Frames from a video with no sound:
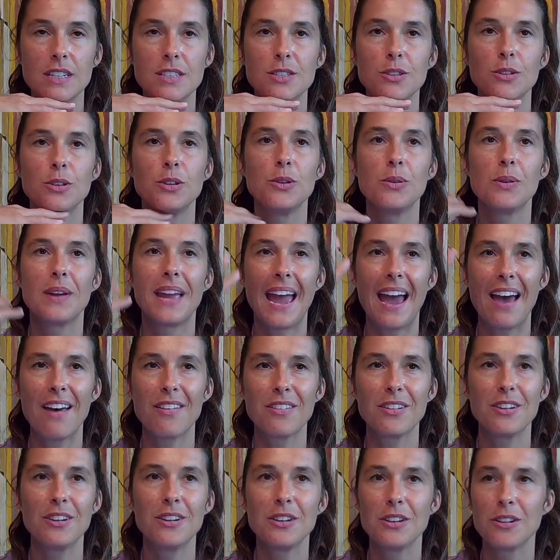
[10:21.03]
So you
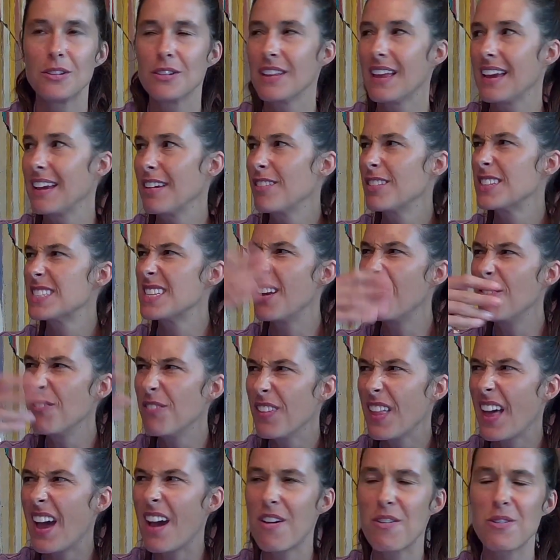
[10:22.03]
gather your like
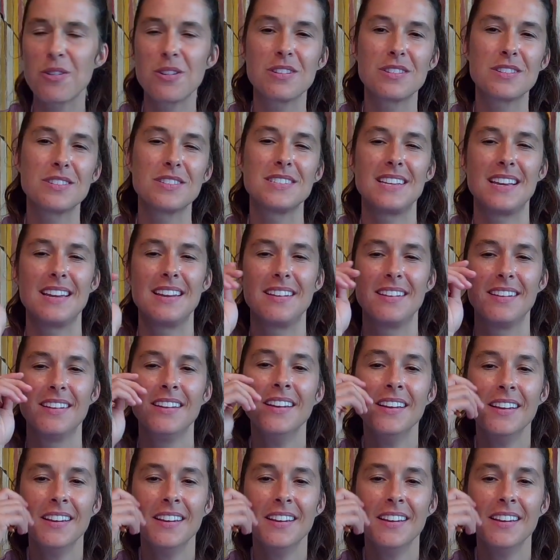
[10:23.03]
sunflowers and